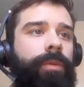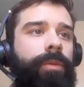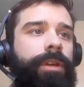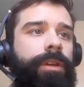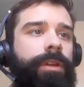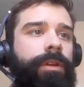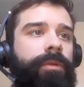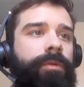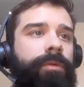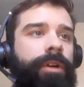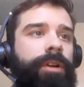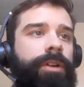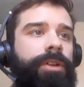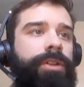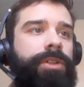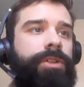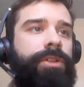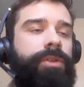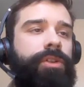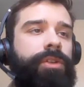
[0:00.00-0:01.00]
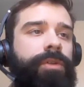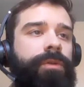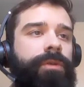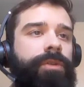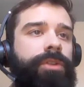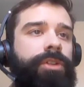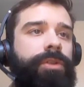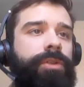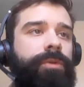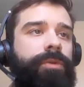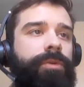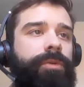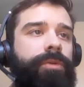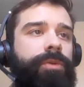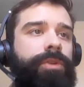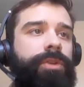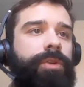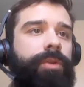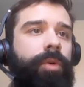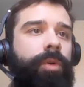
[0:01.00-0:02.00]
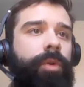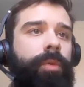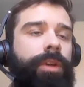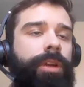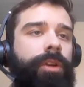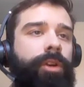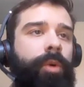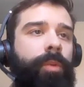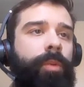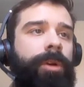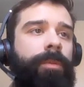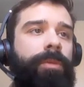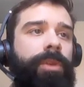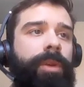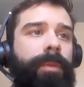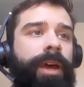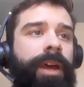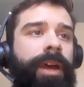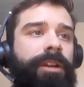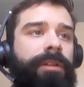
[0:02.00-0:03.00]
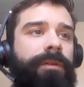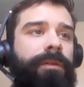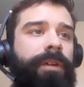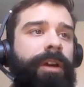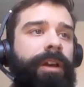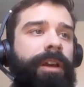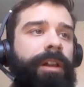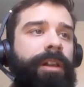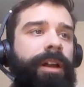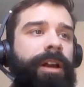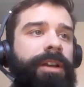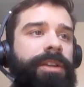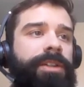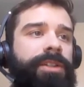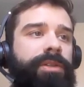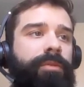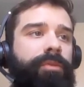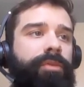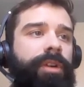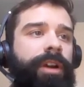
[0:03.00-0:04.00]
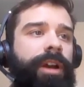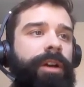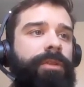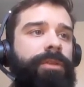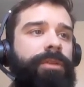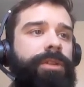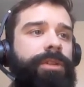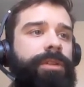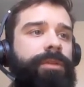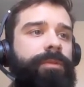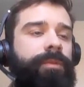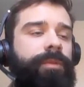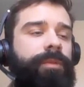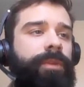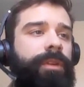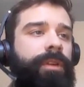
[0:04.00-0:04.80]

We can run a search for screws, or we can open up the magnifying glass and browse.